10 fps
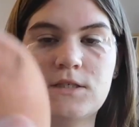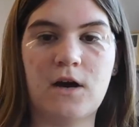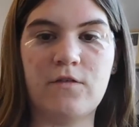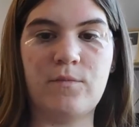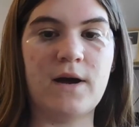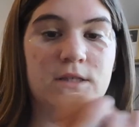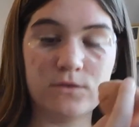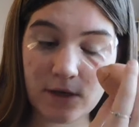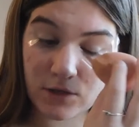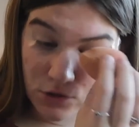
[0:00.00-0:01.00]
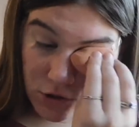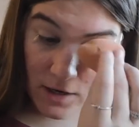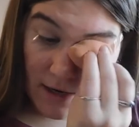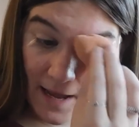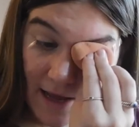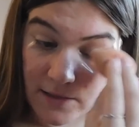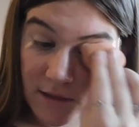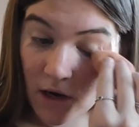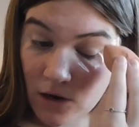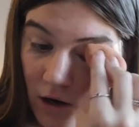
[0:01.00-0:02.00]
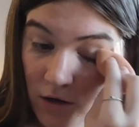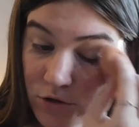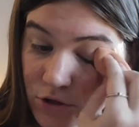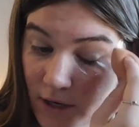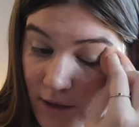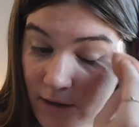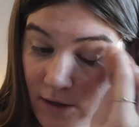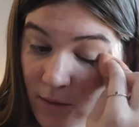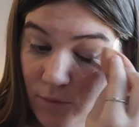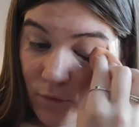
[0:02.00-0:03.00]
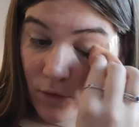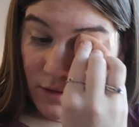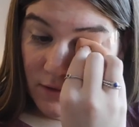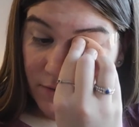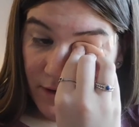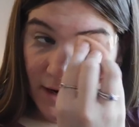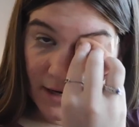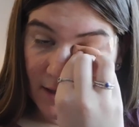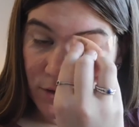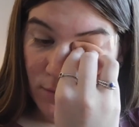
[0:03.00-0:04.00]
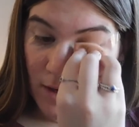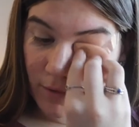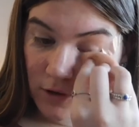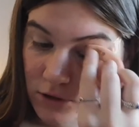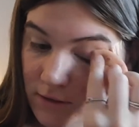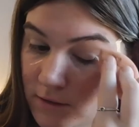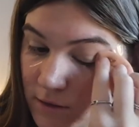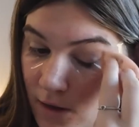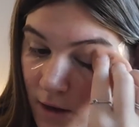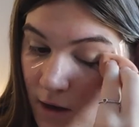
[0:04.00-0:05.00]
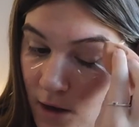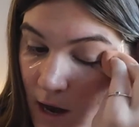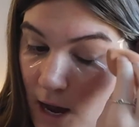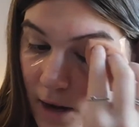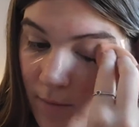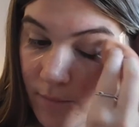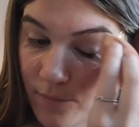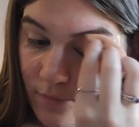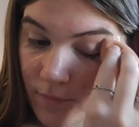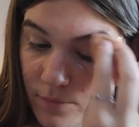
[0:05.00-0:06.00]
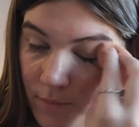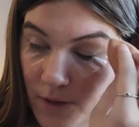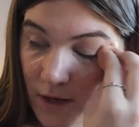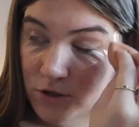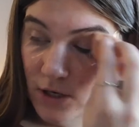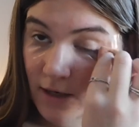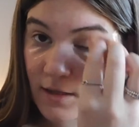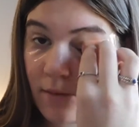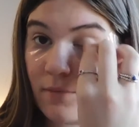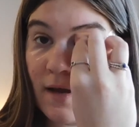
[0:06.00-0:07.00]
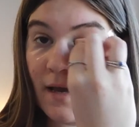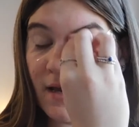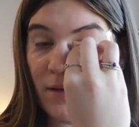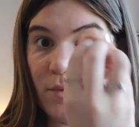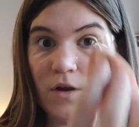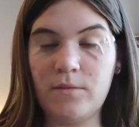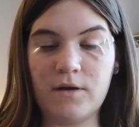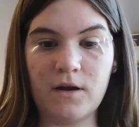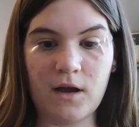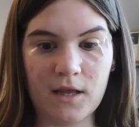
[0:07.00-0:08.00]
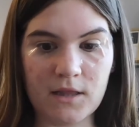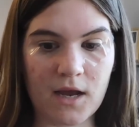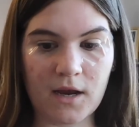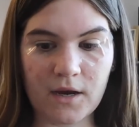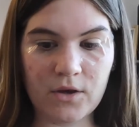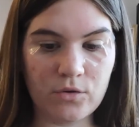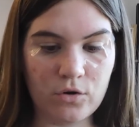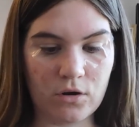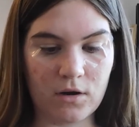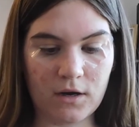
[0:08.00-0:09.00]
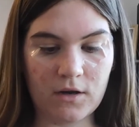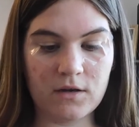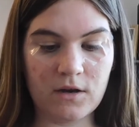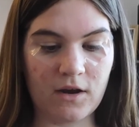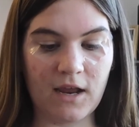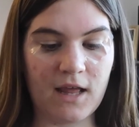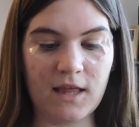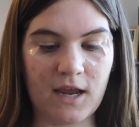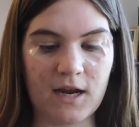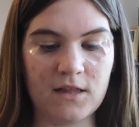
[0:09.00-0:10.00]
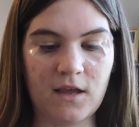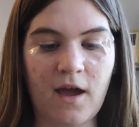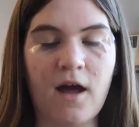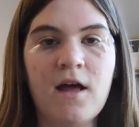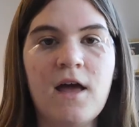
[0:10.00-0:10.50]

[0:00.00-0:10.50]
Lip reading: stuff. Mine's like dirty as, I was just trying to clean it before this video. I cleaned all my brushes. But yeah, I was trying to clean my beauty blender and like I could not get like anything out.